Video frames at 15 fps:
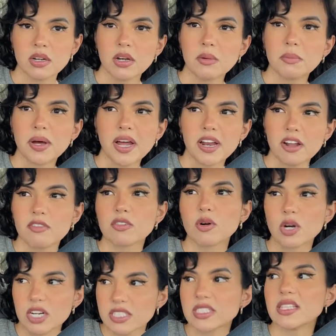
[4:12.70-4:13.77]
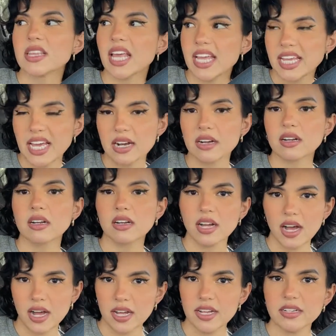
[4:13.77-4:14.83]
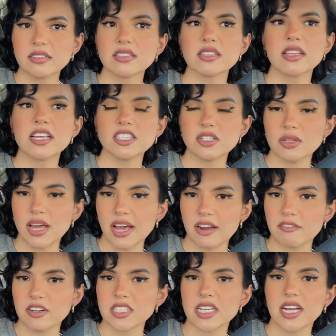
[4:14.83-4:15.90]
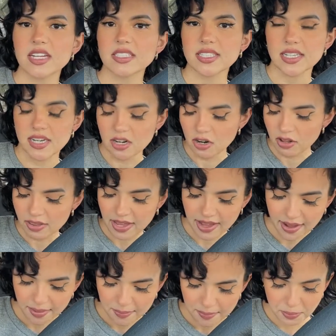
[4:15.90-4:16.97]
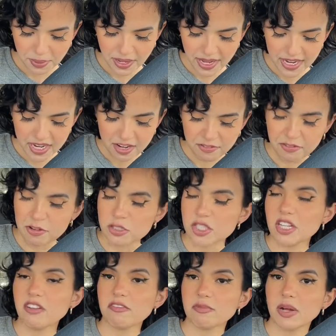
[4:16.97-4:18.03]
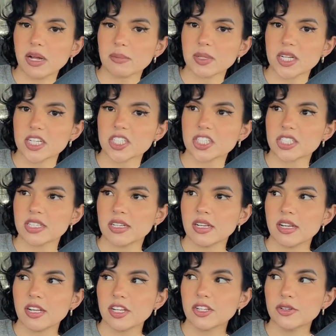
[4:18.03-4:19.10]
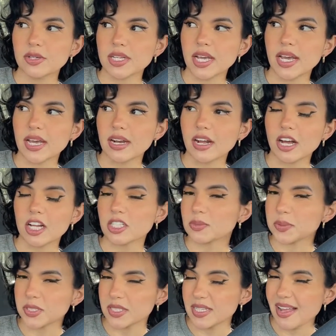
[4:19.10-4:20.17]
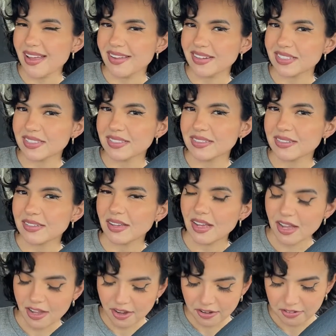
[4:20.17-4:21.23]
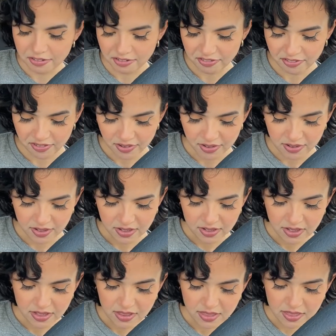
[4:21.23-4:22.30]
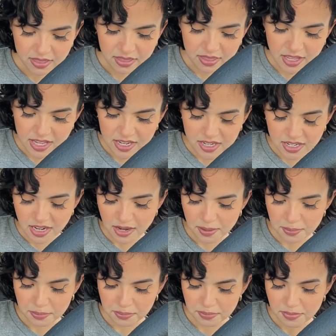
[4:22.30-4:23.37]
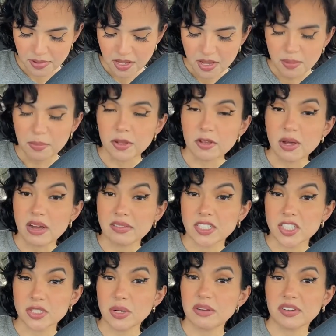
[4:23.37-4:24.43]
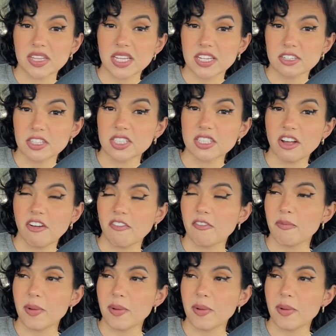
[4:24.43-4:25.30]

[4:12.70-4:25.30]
But of course they get a cut, they do the advertising and all that. But if you self-publish, you get 100% of the income, but you have to do everything yourself.